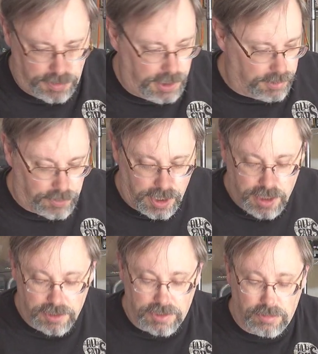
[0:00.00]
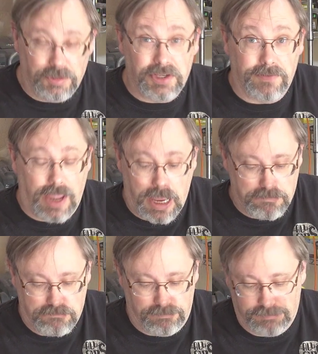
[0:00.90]
By the way, the tools I've got,
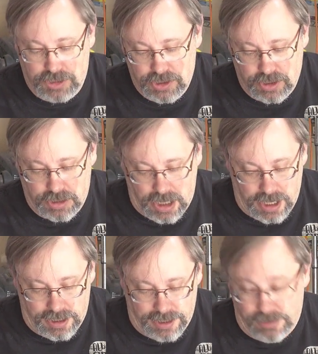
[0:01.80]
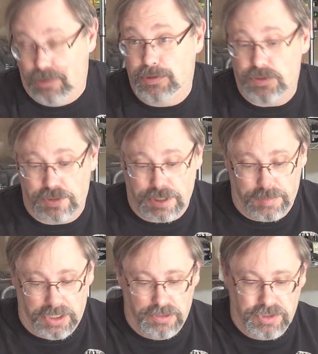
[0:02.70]
just so I don't know which ones I'm
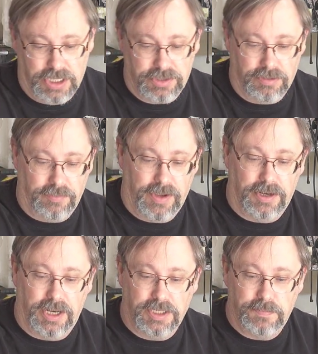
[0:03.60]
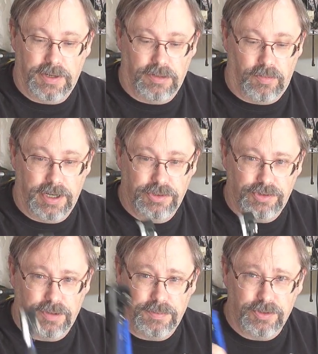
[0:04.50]
going to use yet, so I've got a nice pair of wire
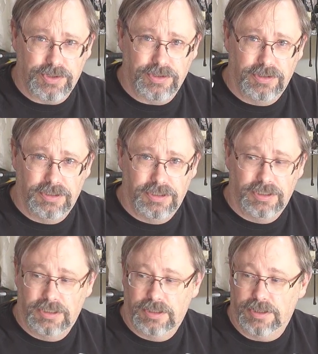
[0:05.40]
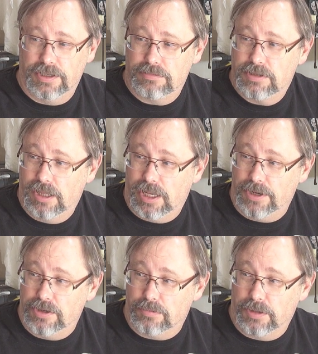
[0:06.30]
strippers that allow
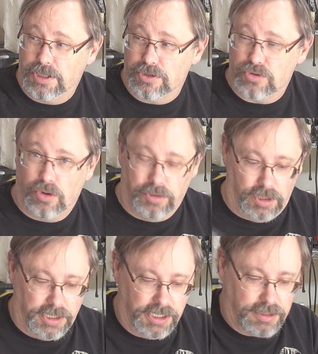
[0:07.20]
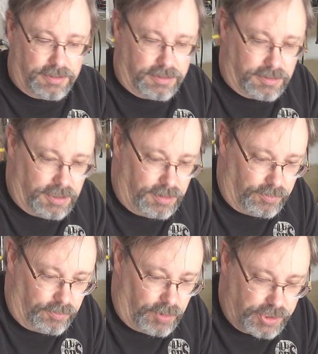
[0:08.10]
you to really control the length
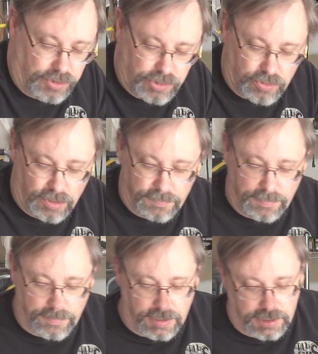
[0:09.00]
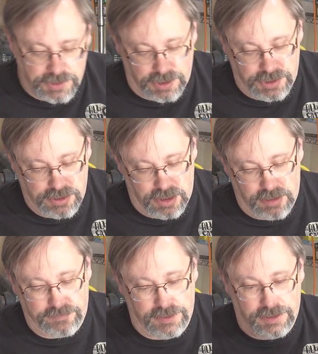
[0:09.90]
on what you strip the insulation
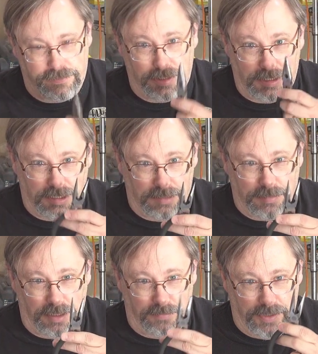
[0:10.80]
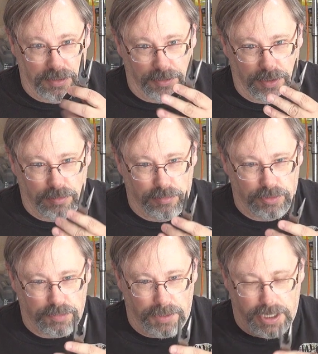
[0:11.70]
off of, a pair of needle
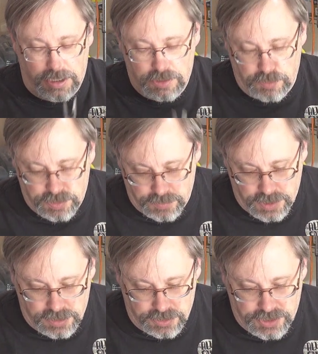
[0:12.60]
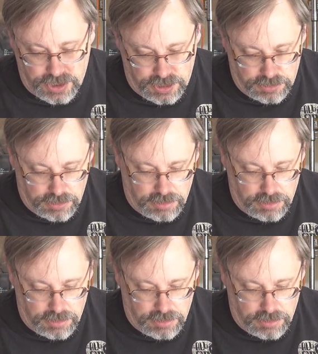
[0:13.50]
nose pliers with some cutters in it,